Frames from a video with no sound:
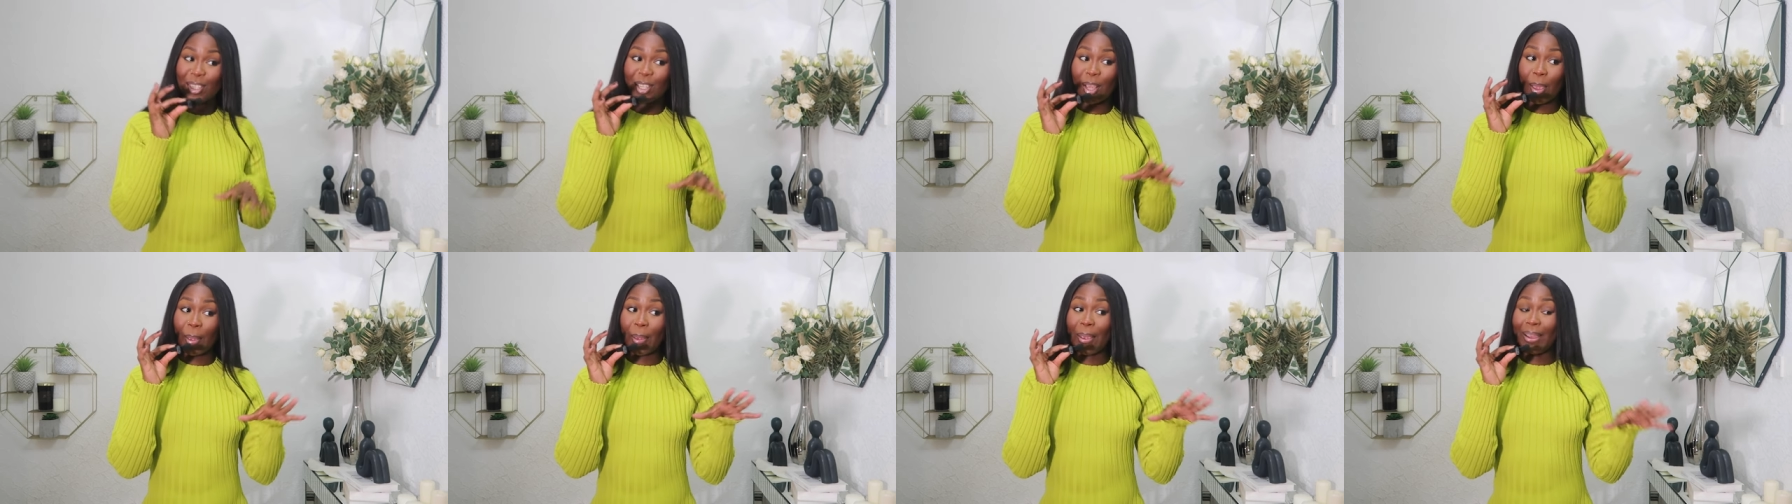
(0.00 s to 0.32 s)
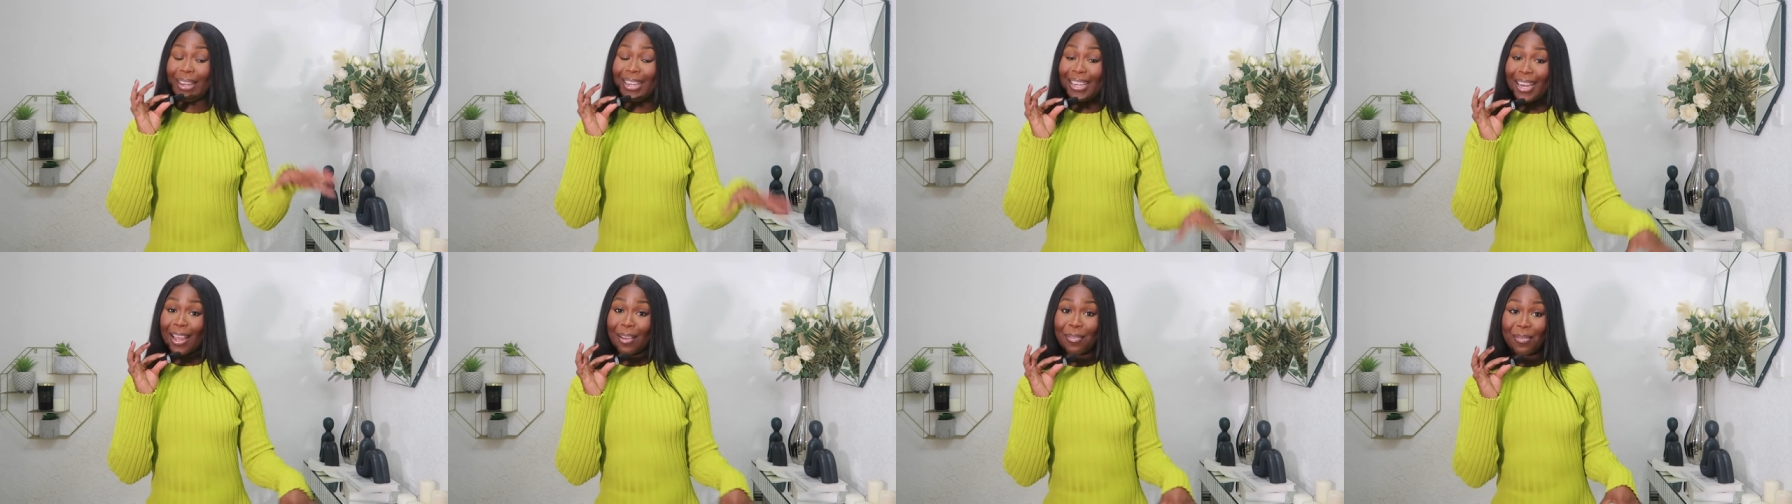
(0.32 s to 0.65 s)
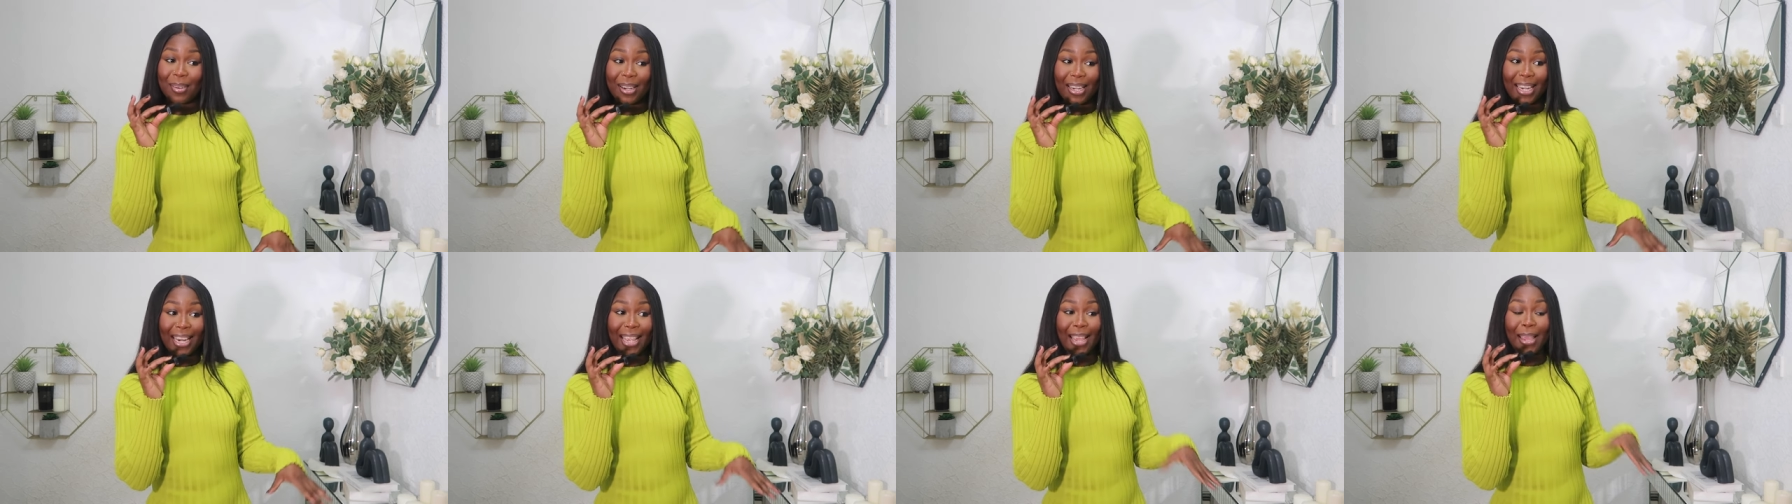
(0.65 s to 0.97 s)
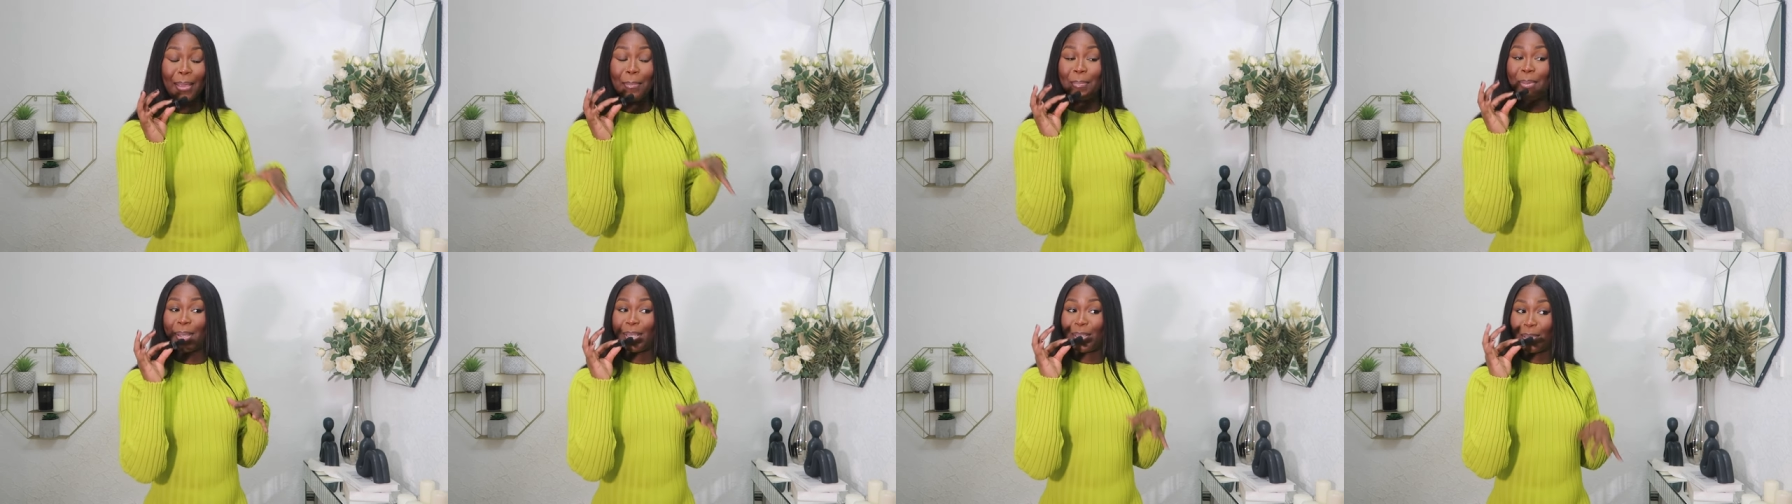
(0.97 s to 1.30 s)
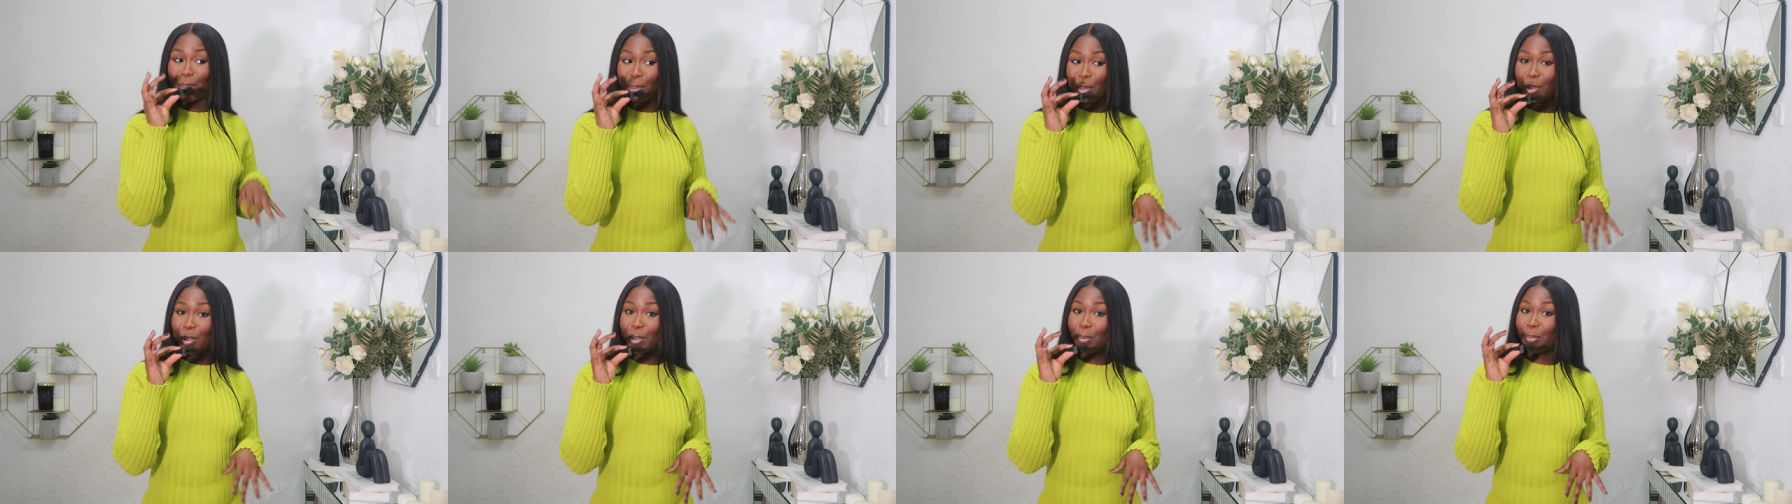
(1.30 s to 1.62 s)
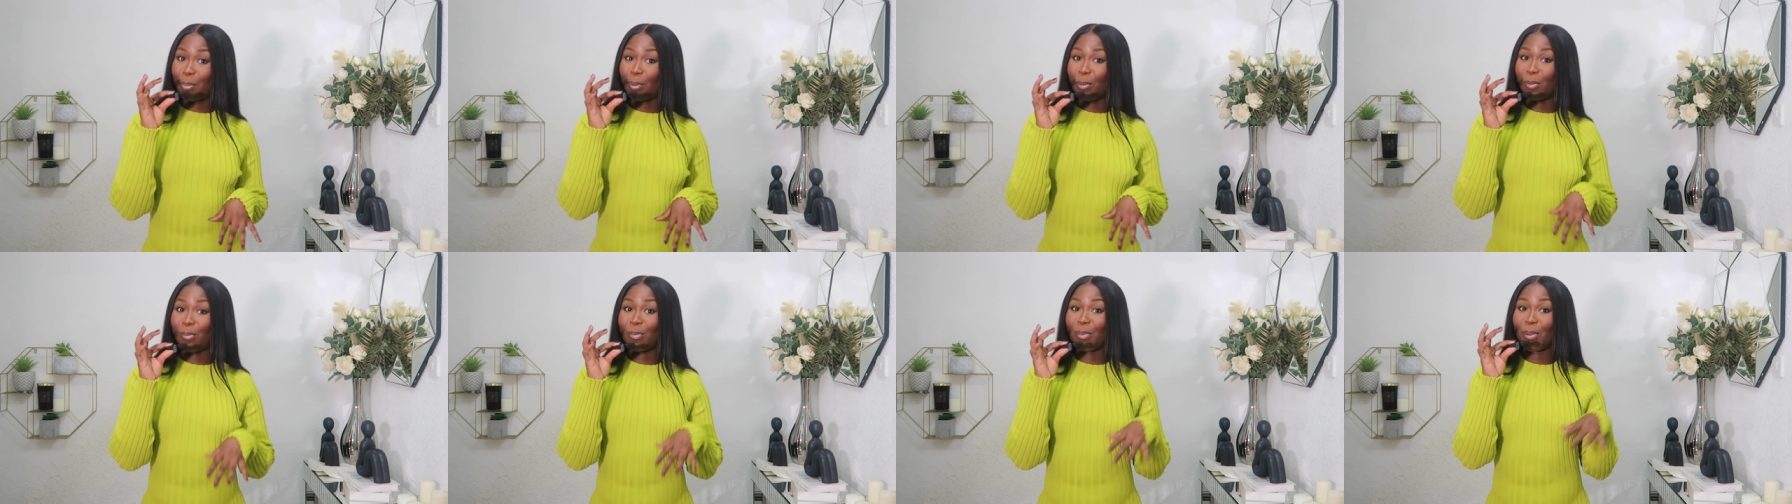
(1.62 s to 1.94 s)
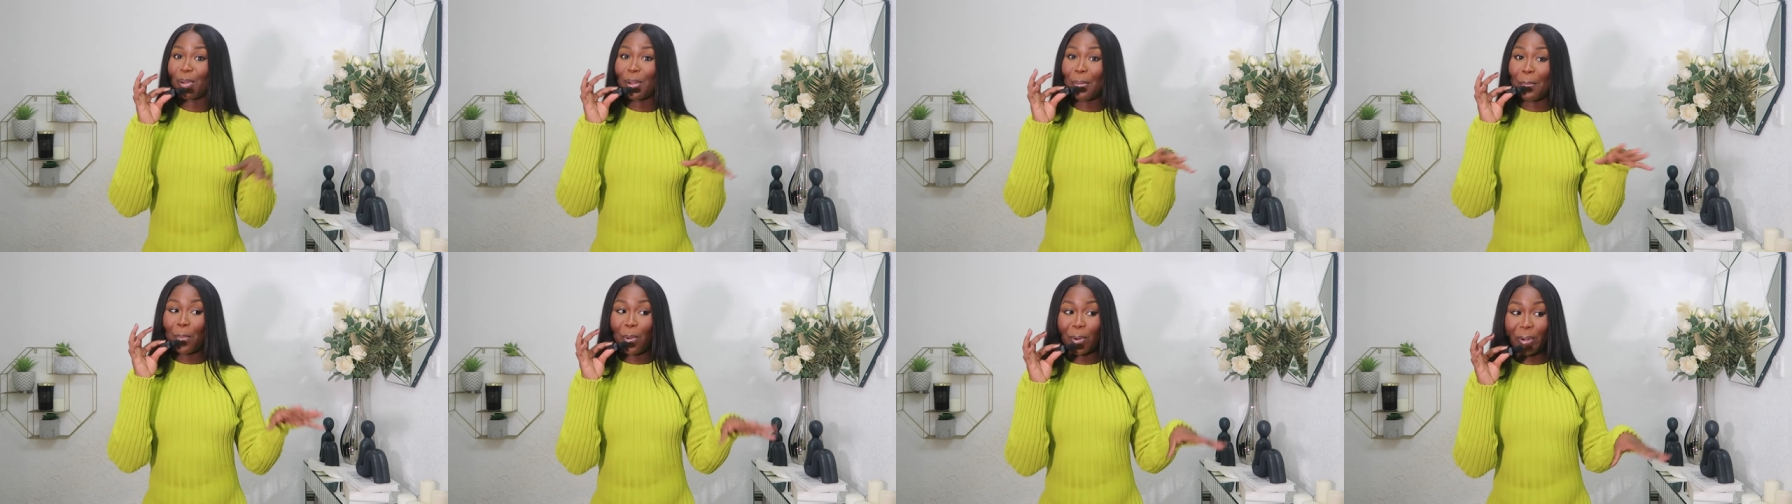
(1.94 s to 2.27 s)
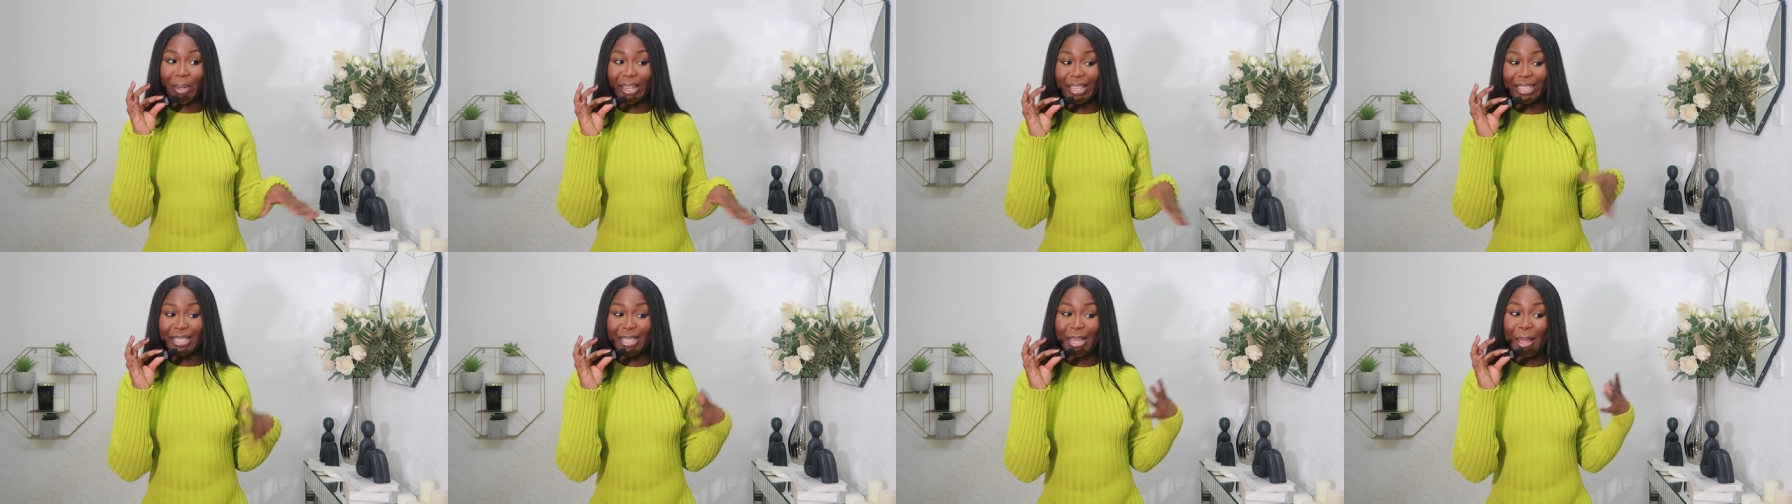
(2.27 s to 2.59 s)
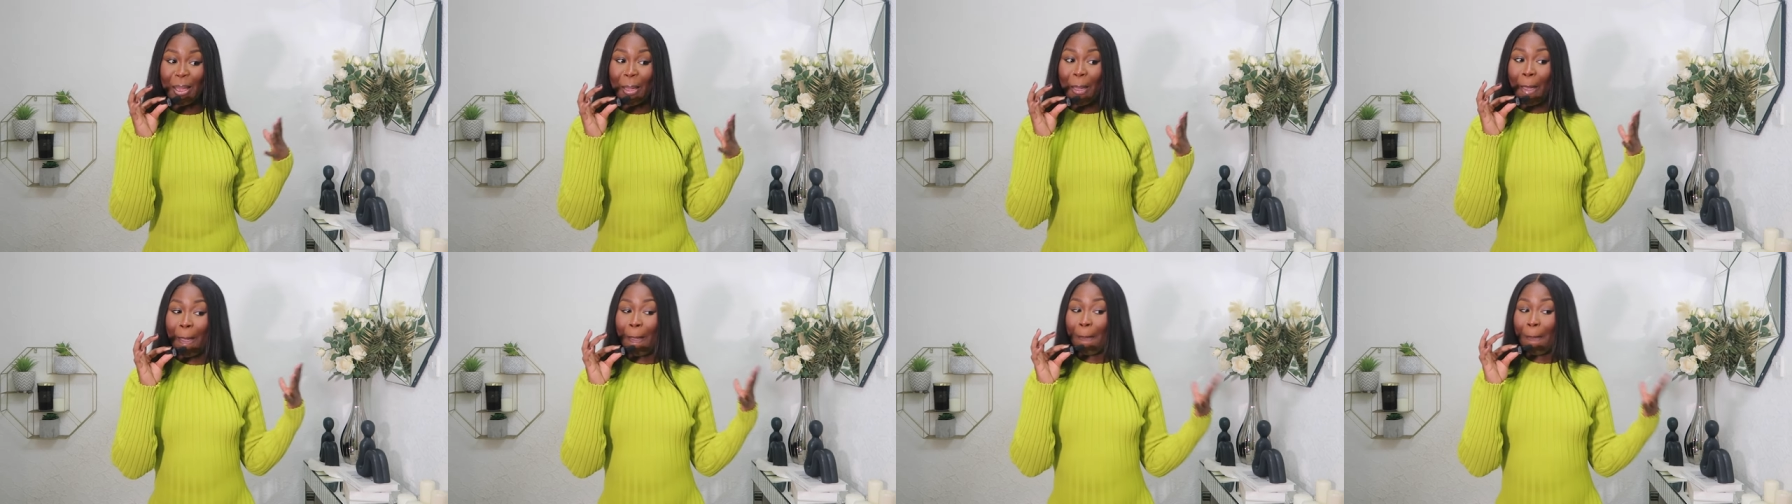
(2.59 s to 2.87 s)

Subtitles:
So it definitely be suitable for the modest